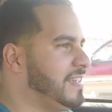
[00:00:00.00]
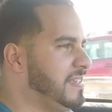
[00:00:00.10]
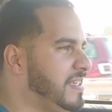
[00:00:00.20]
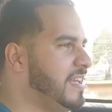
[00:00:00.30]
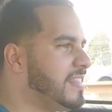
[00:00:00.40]

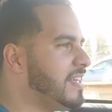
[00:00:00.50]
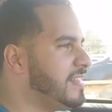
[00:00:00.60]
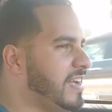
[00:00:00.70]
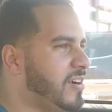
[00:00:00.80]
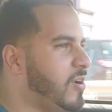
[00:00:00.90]
yeah,
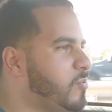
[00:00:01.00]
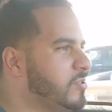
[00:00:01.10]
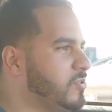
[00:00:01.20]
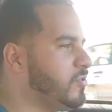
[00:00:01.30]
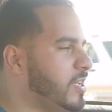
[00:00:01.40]
that car
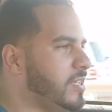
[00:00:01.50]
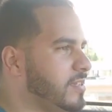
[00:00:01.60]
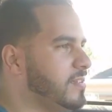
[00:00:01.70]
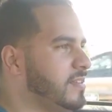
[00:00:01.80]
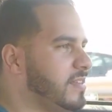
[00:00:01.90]
was great. I
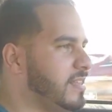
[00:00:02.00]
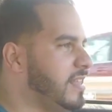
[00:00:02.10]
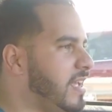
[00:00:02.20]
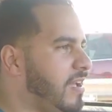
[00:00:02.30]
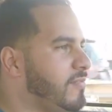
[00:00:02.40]

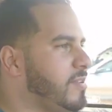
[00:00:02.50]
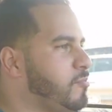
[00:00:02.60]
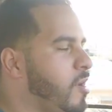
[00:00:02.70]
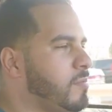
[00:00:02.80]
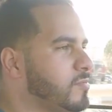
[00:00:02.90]
didn't have any
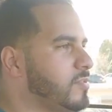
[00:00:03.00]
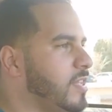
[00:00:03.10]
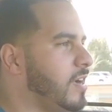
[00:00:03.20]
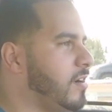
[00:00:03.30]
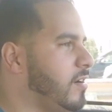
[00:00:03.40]
problems with
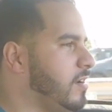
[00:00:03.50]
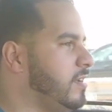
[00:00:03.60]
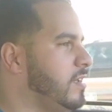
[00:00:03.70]
that car.